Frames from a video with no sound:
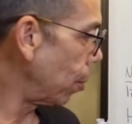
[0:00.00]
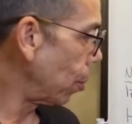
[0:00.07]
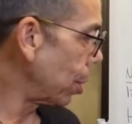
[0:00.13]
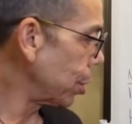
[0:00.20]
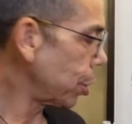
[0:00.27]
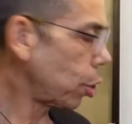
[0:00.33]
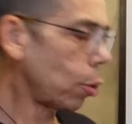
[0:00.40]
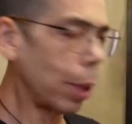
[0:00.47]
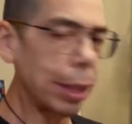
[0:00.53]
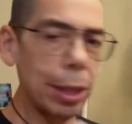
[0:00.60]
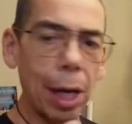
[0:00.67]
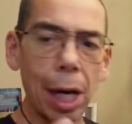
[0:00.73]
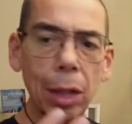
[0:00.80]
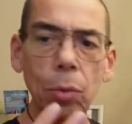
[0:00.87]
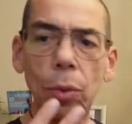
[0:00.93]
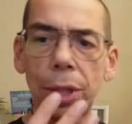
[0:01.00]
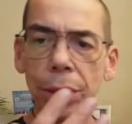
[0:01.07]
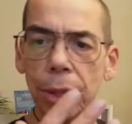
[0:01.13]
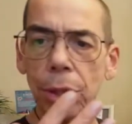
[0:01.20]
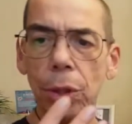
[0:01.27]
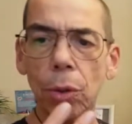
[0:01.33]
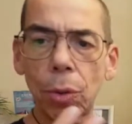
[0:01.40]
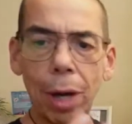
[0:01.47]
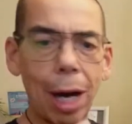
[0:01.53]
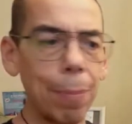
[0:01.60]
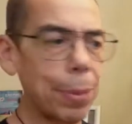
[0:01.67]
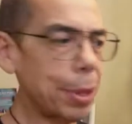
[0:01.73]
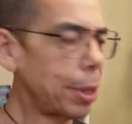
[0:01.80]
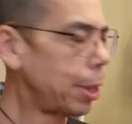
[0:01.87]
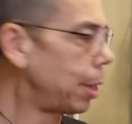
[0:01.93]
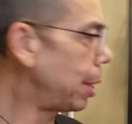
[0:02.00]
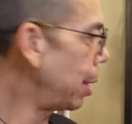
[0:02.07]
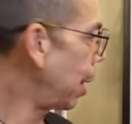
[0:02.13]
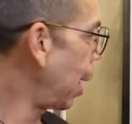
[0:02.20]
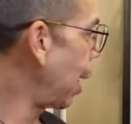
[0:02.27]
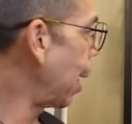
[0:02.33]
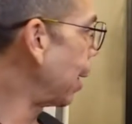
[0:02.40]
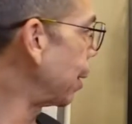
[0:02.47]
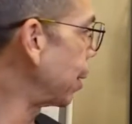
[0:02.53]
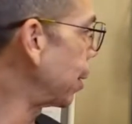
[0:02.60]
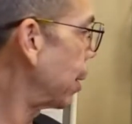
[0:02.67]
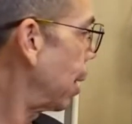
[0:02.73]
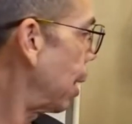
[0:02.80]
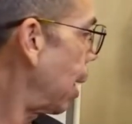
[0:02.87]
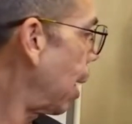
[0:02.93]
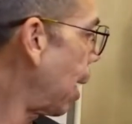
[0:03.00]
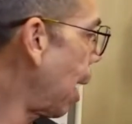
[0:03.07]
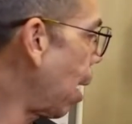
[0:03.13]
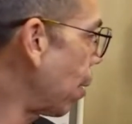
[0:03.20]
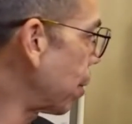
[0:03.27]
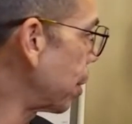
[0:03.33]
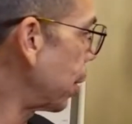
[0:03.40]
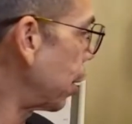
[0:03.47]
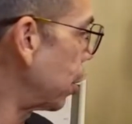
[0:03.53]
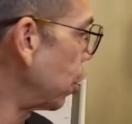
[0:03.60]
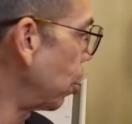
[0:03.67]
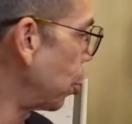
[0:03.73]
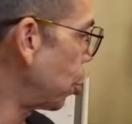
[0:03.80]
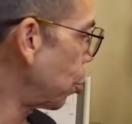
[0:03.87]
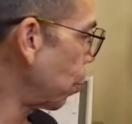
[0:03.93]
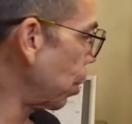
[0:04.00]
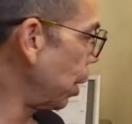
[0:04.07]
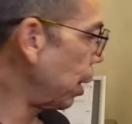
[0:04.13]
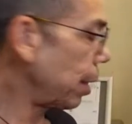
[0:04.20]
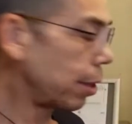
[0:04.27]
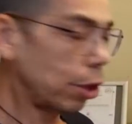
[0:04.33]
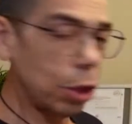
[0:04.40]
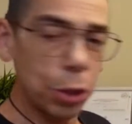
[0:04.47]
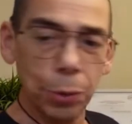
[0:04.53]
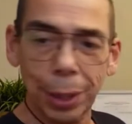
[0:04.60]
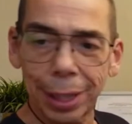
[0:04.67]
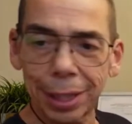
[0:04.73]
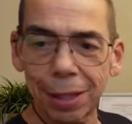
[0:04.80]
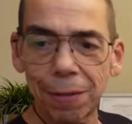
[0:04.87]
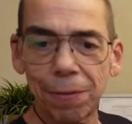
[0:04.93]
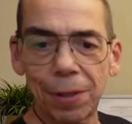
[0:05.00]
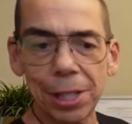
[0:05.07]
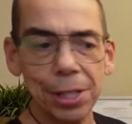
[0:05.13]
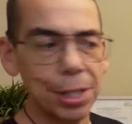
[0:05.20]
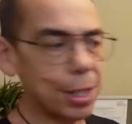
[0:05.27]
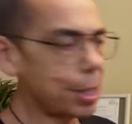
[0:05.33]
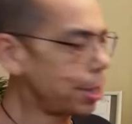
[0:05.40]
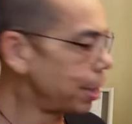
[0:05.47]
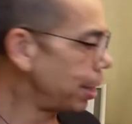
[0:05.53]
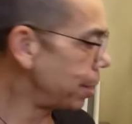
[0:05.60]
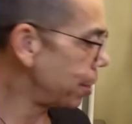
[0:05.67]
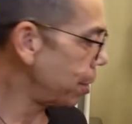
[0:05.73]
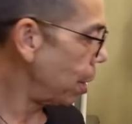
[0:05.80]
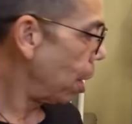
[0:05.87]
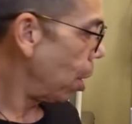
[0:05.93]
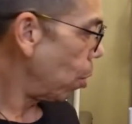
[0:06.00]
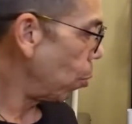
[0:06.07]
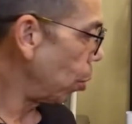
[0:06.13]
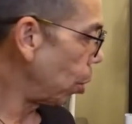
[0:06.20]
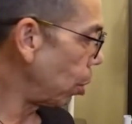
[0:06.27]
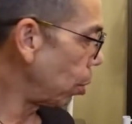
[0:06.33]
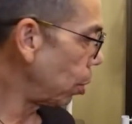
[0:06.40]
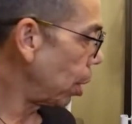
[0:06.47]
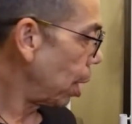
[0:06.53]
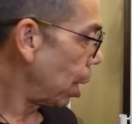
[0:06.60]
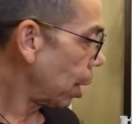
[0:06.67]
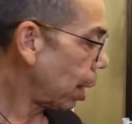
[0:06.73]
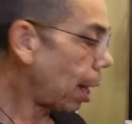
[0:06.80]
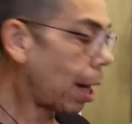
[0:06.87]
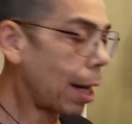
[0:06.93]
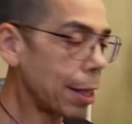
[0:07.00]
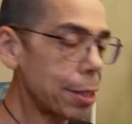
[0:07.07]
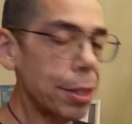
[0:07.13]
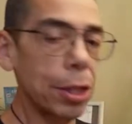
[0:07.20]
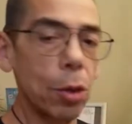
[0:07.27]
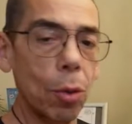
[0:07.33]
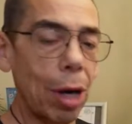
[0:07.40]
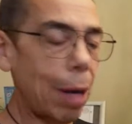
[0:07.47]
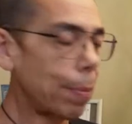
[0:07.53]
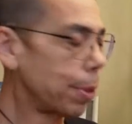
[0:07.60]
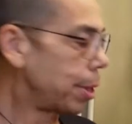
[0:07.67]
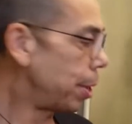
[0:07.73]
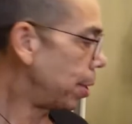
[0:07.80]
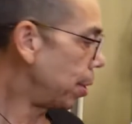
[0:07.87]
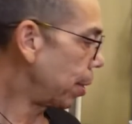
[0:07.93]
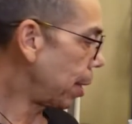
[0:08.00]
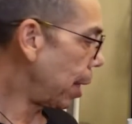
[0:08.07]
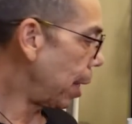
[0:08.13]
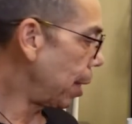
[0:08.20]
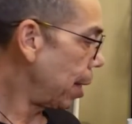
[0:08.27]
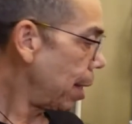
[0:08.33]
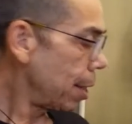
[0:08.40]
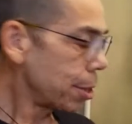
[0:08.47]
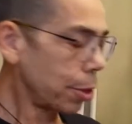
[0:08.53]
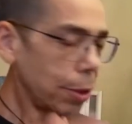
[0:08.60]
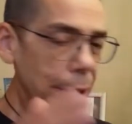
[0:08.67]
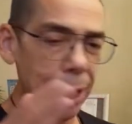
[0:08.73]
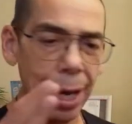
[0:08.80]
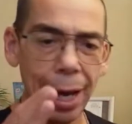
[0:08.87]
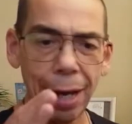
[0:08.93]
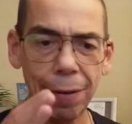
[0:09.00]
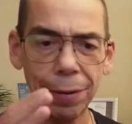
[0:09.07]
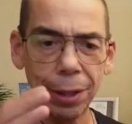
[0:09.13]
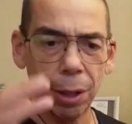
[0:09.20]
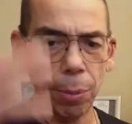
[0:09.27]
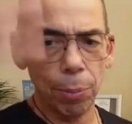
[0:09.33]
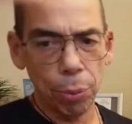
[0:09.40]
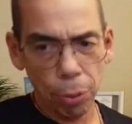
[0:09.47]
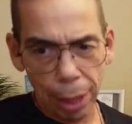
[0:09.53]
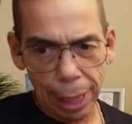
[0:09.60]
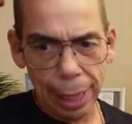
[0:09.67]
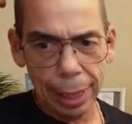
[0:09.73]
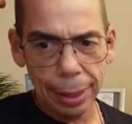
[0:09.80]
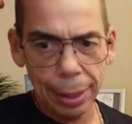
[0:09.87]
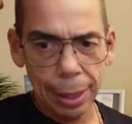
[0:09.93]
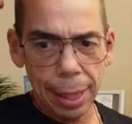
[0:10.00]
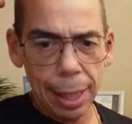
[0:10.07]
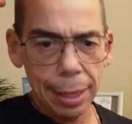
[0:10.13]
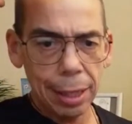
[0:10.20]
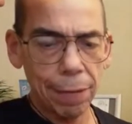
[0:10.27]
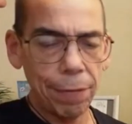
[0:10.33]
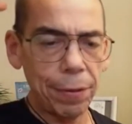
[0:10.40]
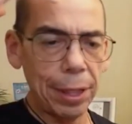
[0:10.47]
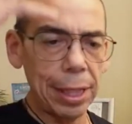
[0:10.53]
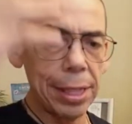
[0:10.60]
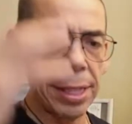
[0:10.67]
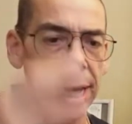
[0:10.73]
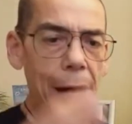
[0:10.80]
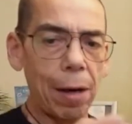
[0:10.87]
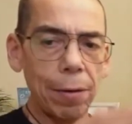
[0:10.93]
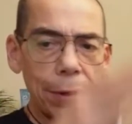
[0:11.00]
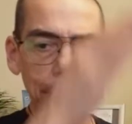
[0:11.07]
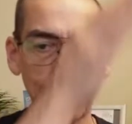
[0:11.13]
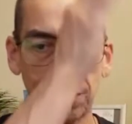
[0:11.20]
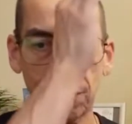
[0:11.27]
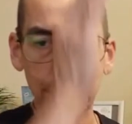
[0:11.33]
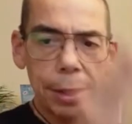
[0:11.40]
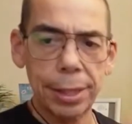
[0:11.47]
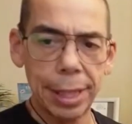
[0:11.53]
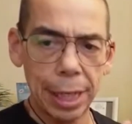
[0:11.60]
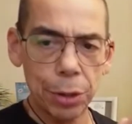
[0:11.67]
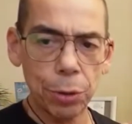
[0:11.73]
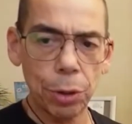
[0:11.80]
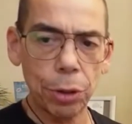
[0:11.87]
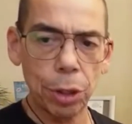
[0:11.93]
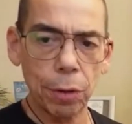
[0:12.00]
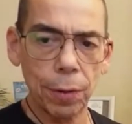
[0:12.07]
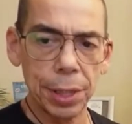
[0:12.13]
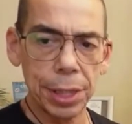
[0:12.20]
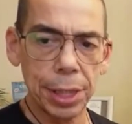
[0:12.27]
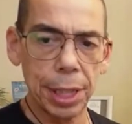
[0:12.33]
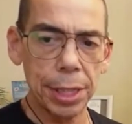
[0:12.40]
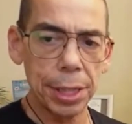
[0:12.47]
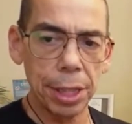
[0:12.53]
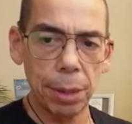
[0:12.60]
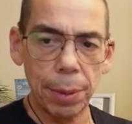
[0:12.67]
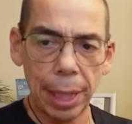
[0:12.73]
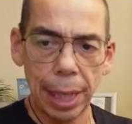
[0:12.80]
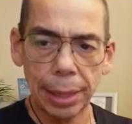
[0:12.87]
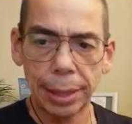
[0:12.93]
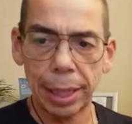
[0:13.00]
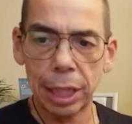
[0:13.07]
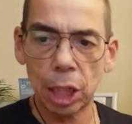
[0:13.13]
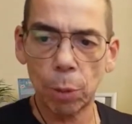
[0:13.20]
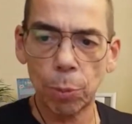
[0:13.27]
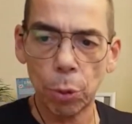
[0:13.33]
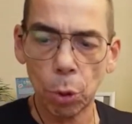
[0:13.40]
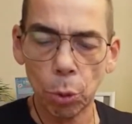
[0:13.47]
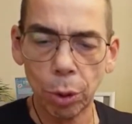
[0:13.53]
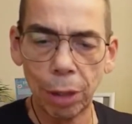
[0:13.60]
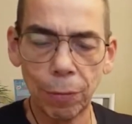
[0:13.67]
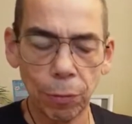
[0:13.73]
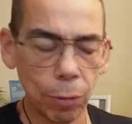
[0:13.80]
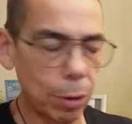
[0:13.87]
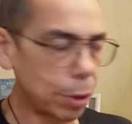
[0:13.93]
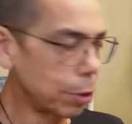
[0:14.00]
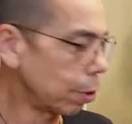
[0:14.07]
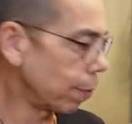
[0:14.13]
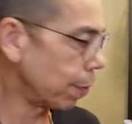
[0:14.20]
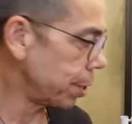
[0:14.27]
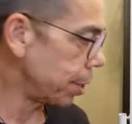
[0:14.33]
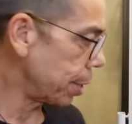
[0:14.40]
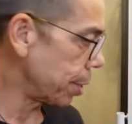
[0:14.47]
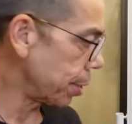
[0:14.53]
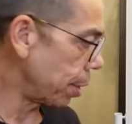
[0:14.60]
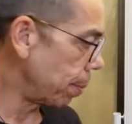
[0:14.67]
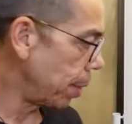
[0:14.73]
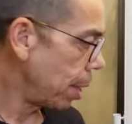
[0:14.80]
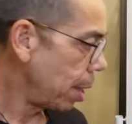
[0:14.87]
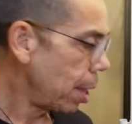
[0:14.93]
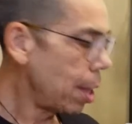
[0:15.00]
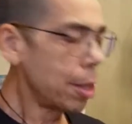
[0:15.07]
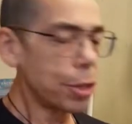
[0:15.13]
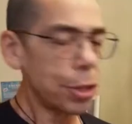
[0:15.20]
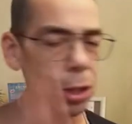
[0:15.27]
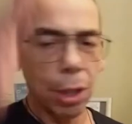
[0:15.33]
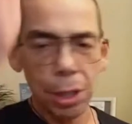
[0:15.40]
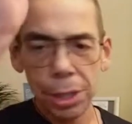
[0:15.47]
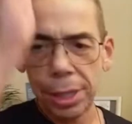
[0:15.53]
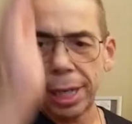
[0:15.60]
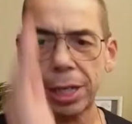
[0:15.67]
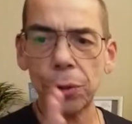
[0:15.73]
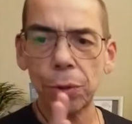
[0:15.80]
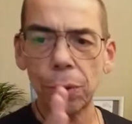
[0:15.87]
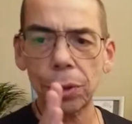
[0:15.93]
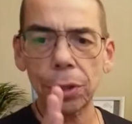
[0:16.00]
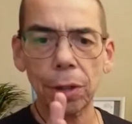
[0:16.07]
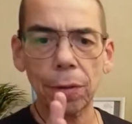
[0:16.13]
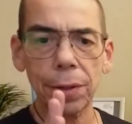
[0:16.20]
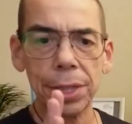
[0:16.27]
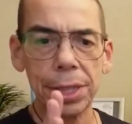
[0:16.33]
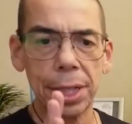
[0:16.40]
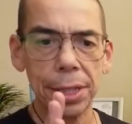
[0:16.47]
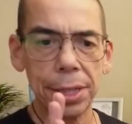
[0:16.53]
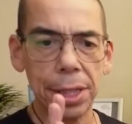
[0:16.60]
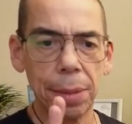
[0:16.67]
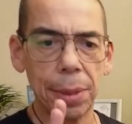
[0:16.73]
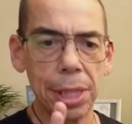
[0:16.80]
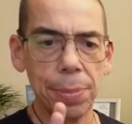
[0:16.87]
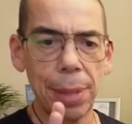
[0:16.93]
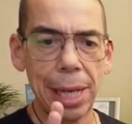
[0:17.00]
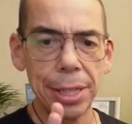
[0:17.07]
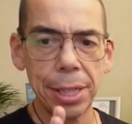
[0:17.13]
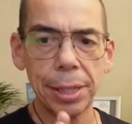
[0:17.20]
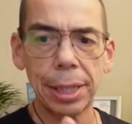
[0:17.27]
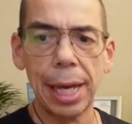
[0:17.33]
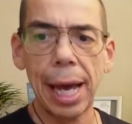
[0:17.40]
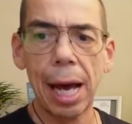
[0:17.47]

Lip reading: what's going on with the neuropathy and how the nutrient deficiencies will cause the neuropathy, okay? So you have your brain that feeds down to your central nervous system and then your peripheral nervous system. So your central nervous system is basically